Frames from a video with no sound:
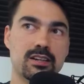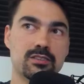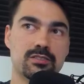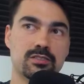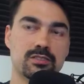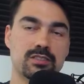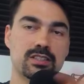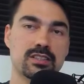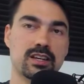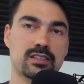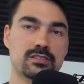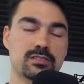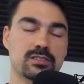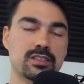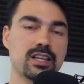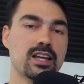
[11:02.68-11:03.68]
I don't need that,
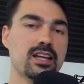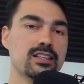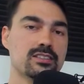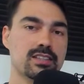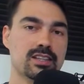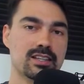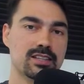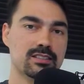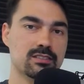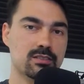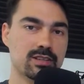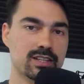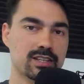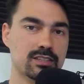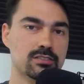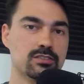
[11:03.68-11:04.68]
don't. So
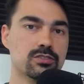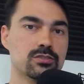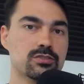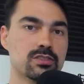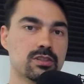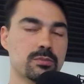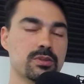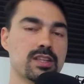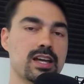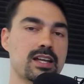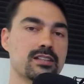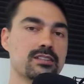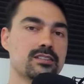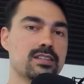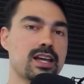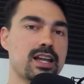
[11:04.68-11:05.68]
it can do some of that
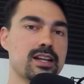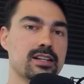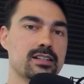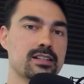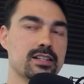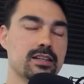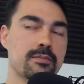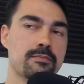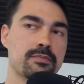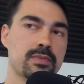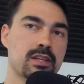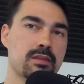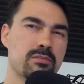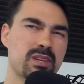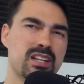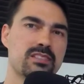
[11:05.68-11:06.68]
statically,
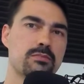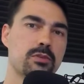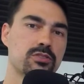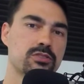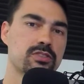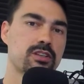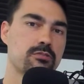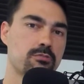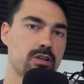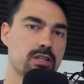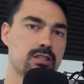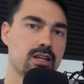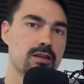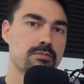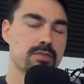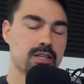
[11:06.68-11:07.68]
but it's mostly a
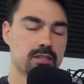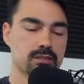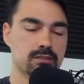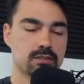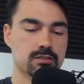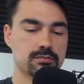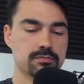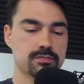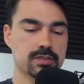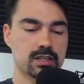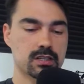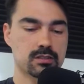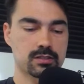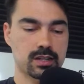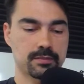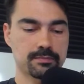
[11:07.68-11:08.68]
runtime thing too.
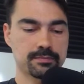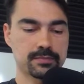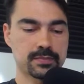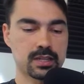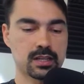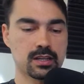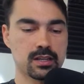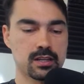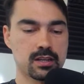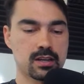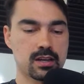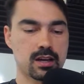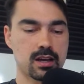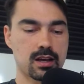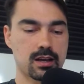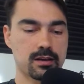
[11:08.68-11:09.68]
Okay.
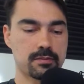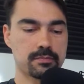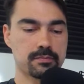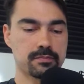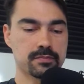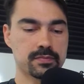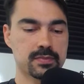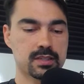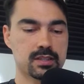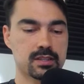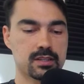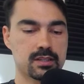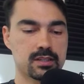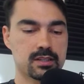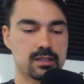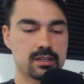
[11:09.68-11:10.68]
Um,
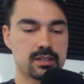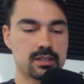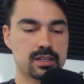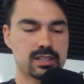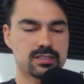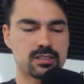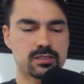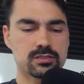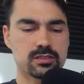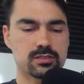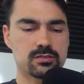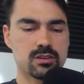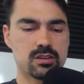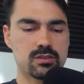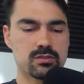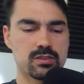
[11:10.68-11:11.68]
it's also
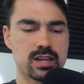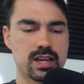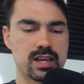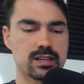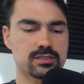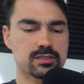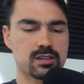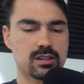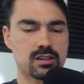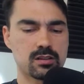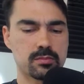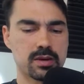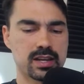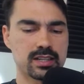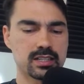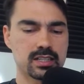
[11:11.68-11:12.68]
known as call
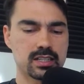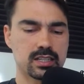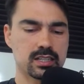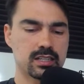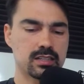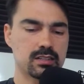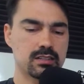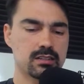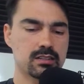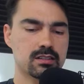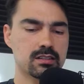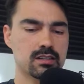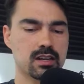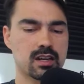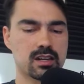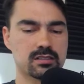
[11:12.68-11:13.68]
by need,
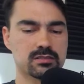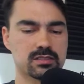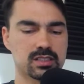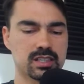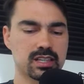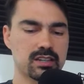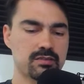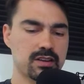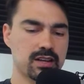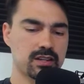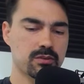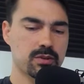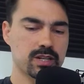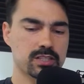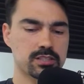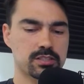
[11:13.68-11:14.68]
uh, delayed
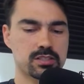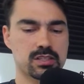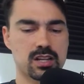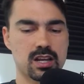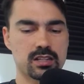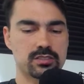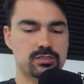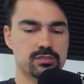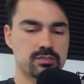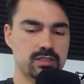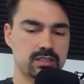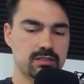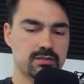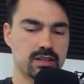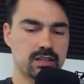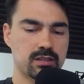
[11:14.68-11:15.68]
evaluation, non-strict
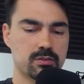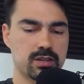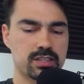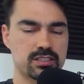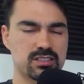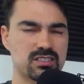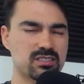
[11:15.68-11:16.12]
evaluation.